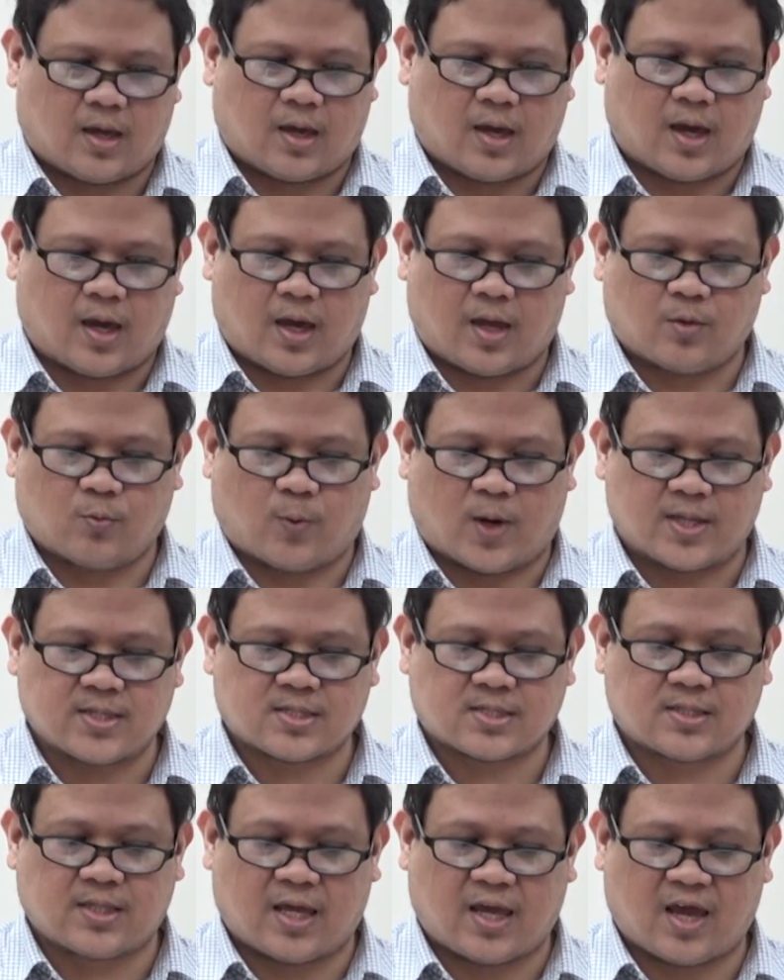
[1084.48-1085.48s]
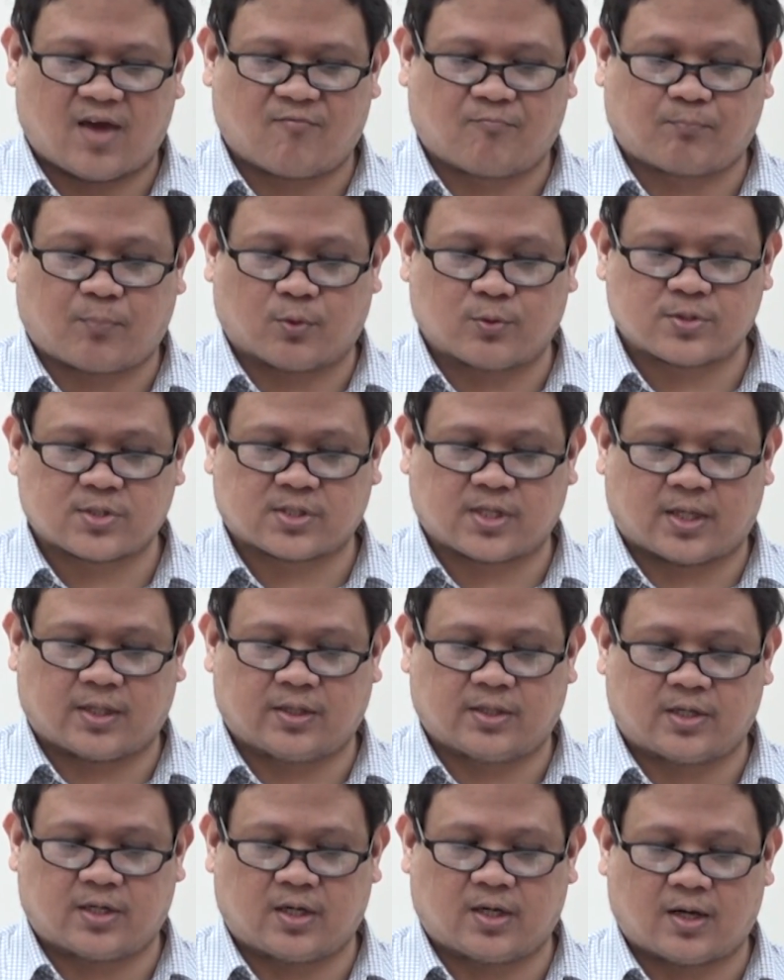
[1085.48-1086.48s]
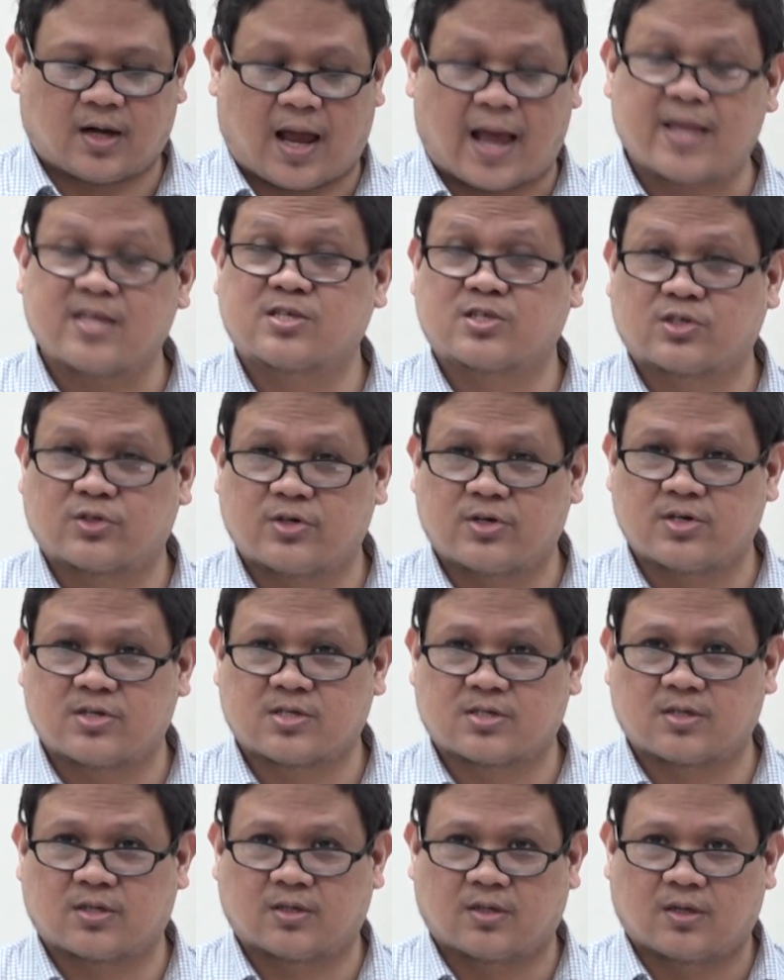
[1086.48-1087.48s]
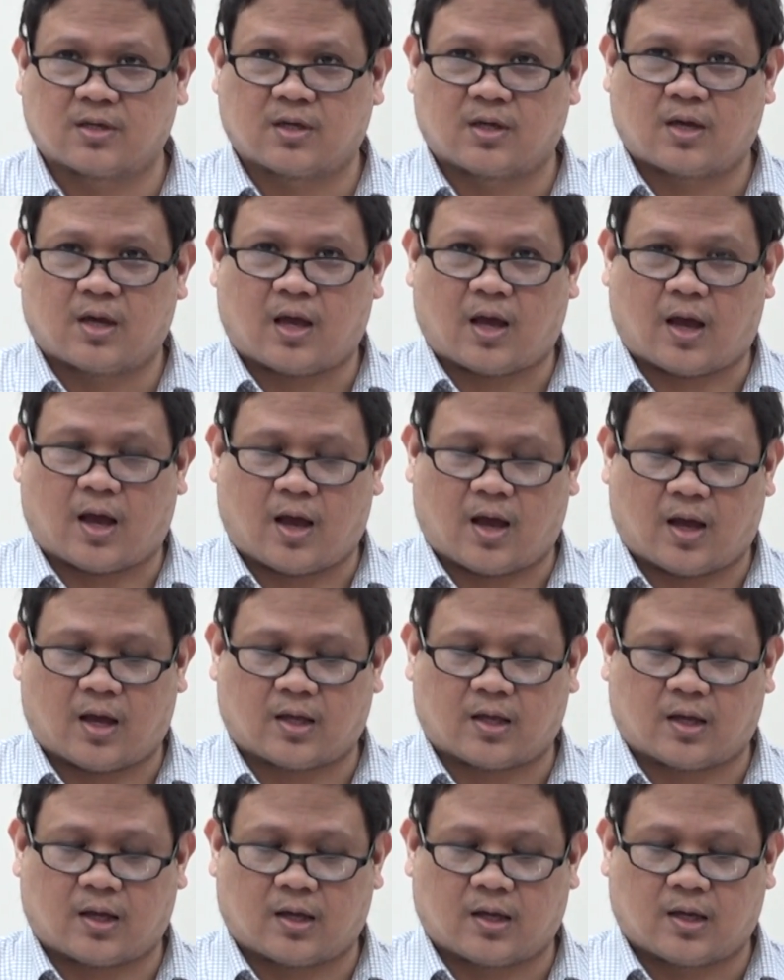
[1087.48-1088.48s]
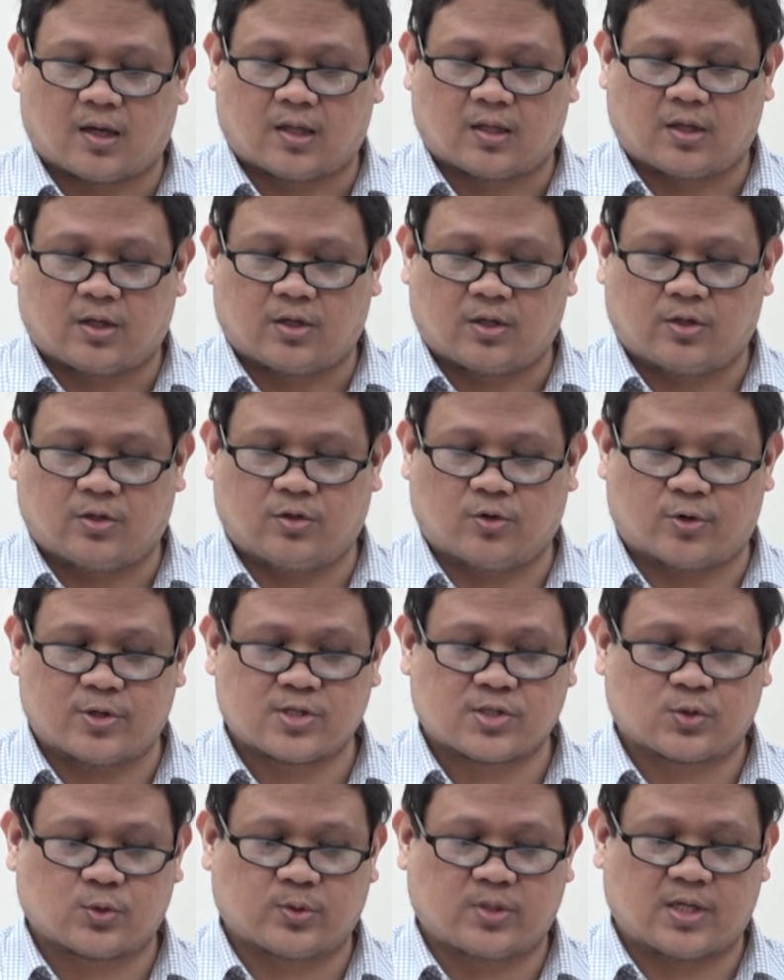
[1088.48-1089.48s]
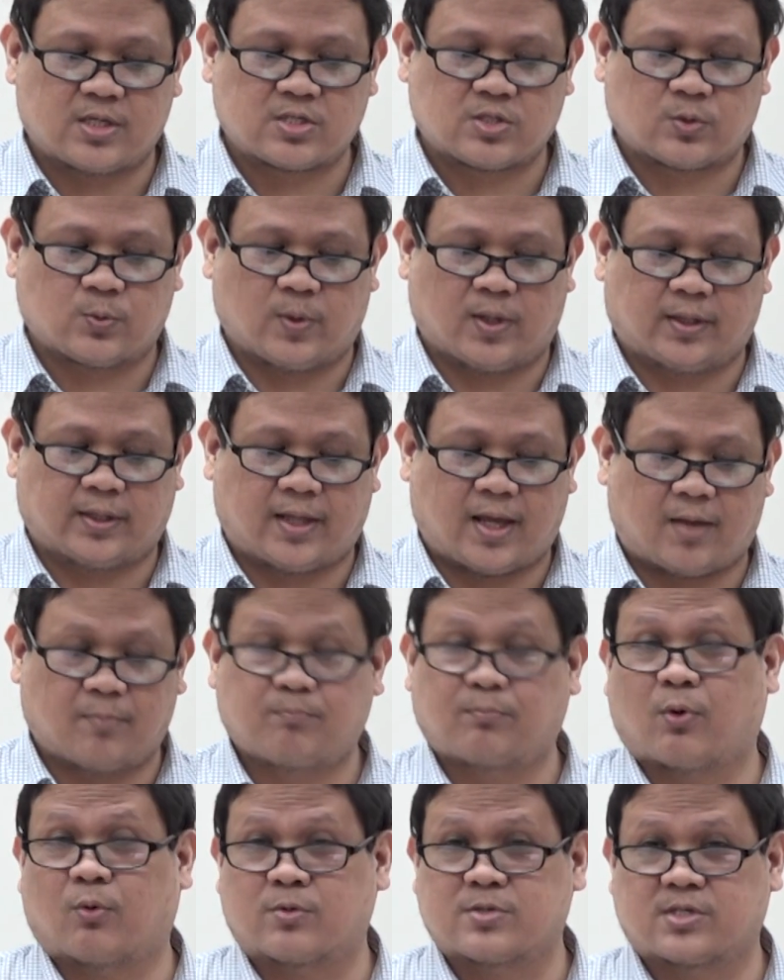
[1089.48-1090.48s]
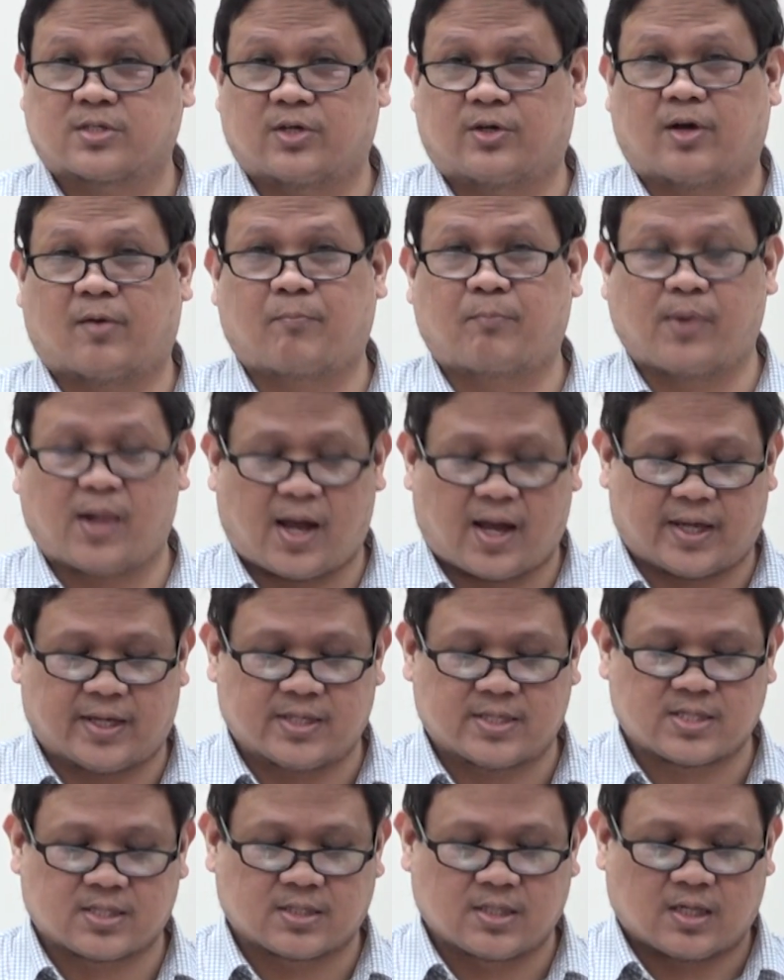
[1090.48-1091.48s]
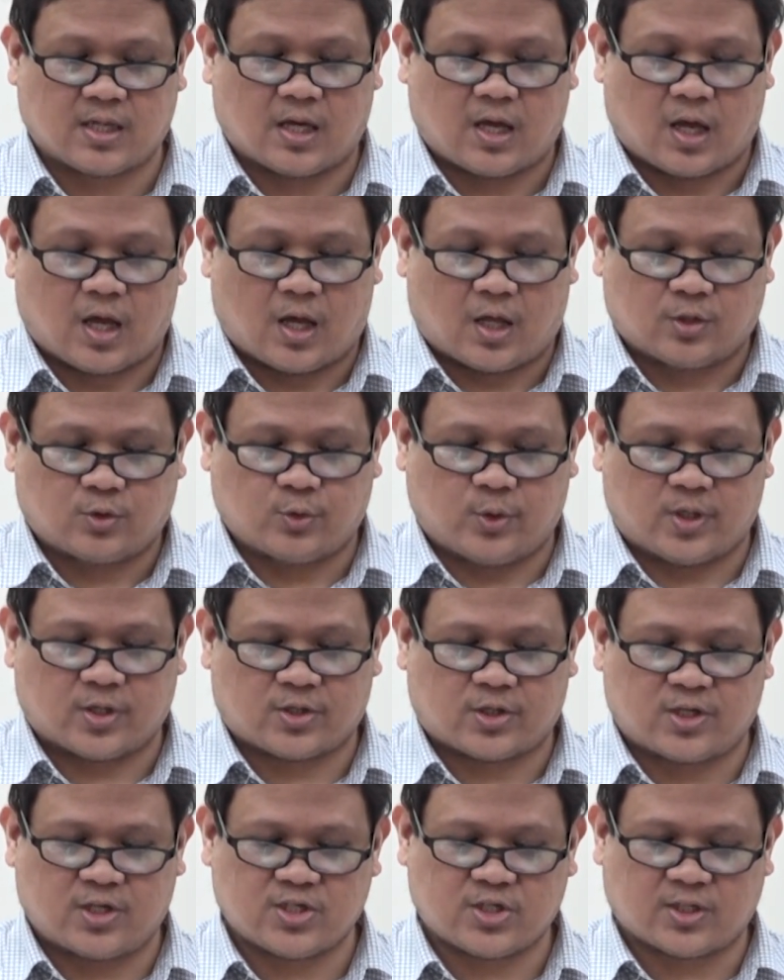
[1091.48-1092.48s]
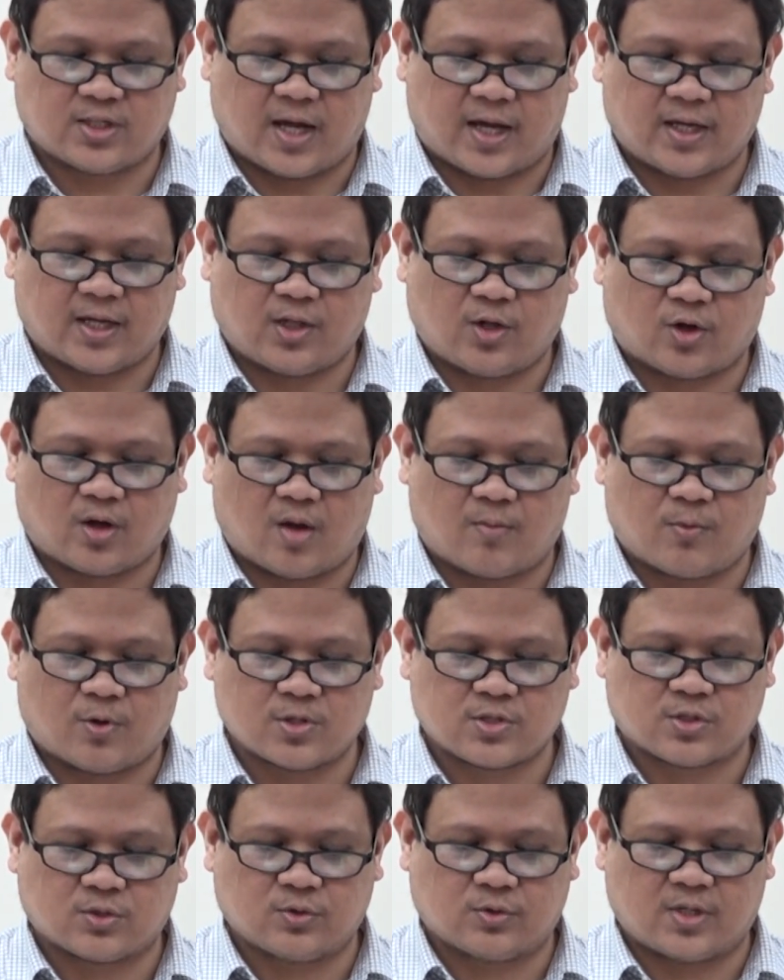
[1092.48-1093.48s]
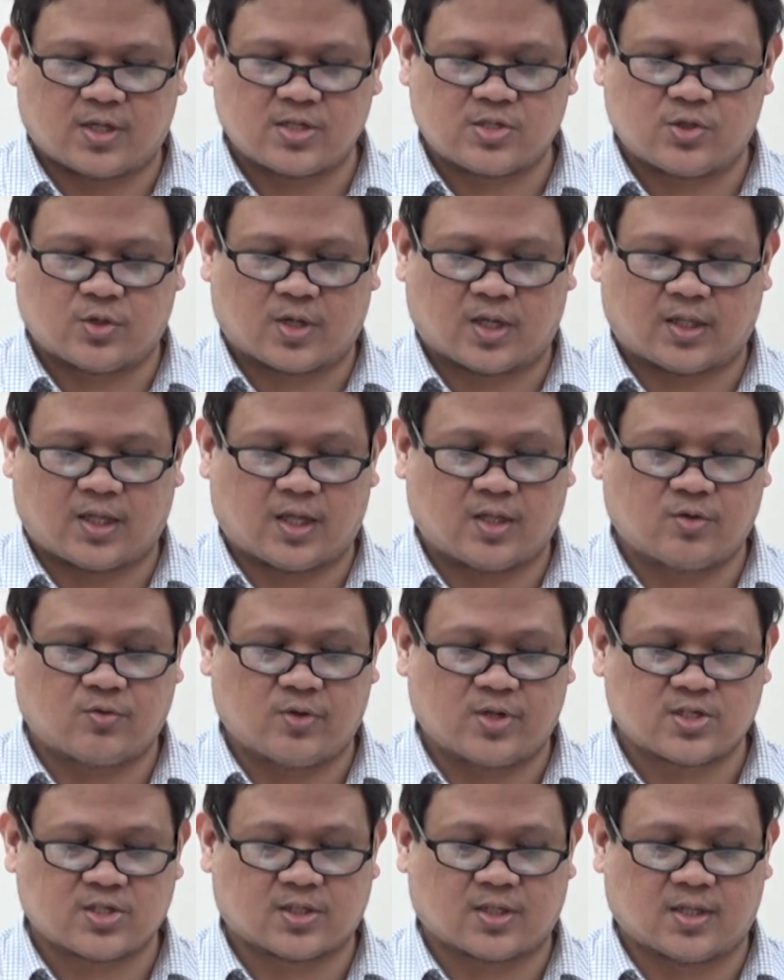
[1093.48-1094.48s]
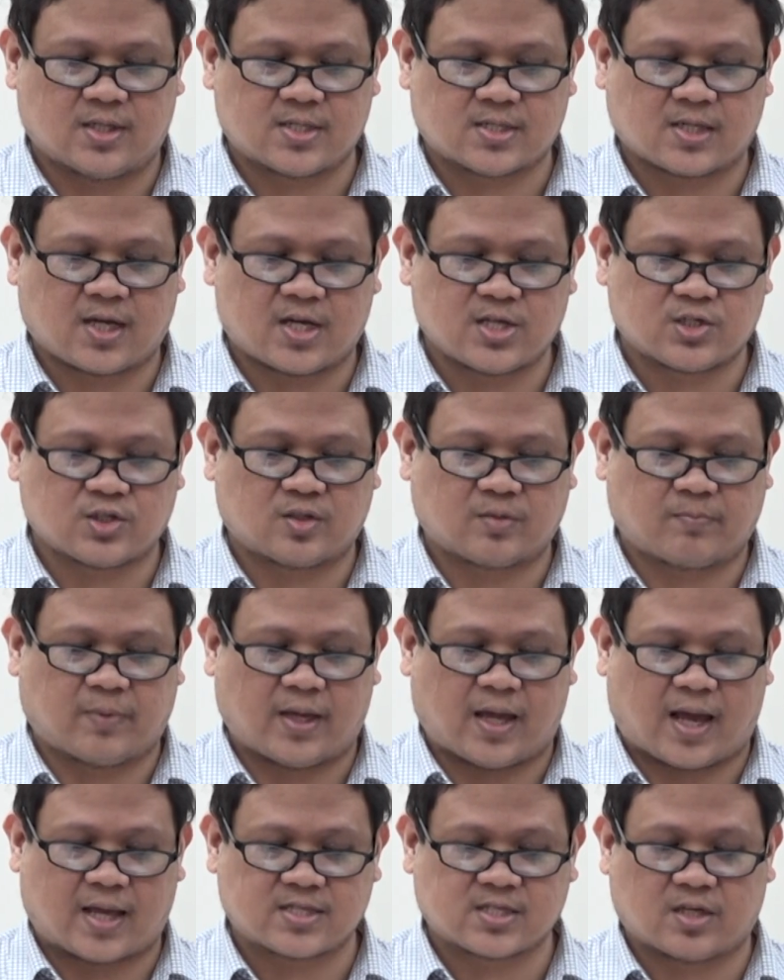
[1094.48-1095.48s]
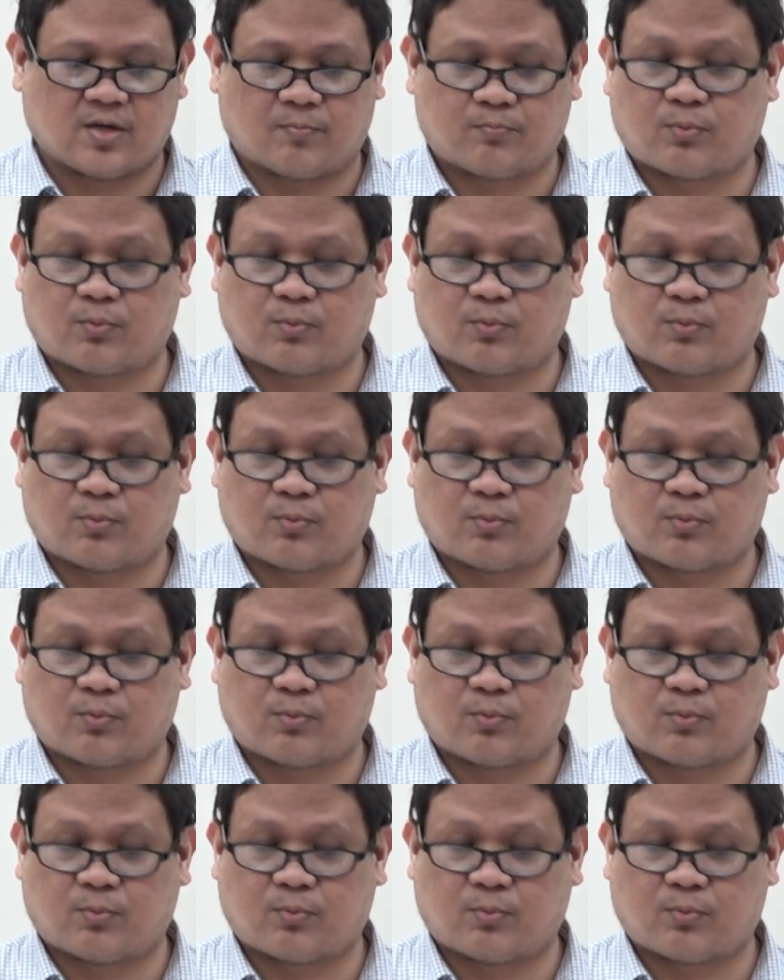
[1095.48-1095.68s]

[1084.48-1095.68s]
And once they have posted their answers, uh, your students will then post their replies. To encourage dialogue among students, you can enrich the discussion by asking